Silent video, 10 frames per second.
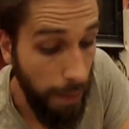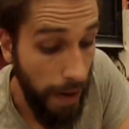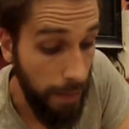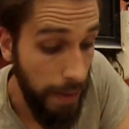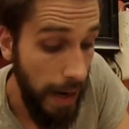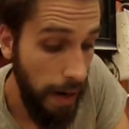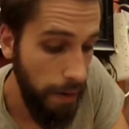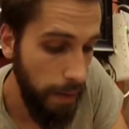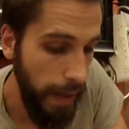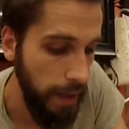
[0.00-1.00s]
the bottom
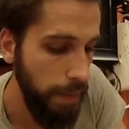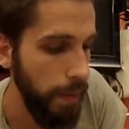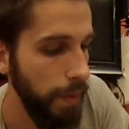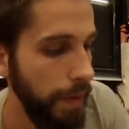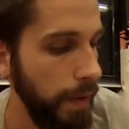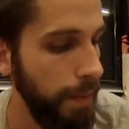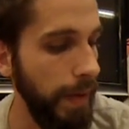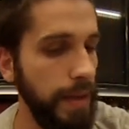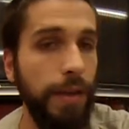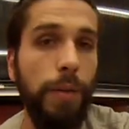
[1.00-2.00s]
narrow like a bowl though,
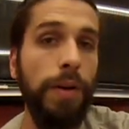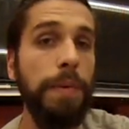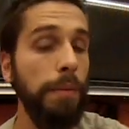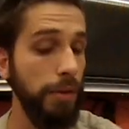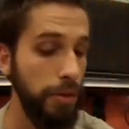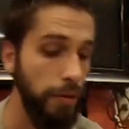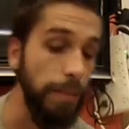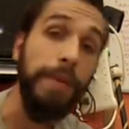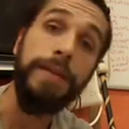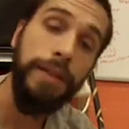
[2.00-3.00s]
because I do want to be able to
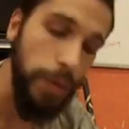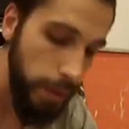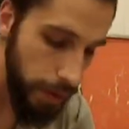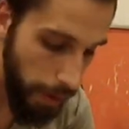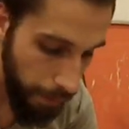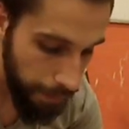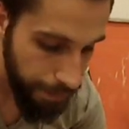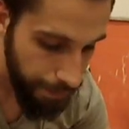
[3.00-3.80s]
trim this into a dome.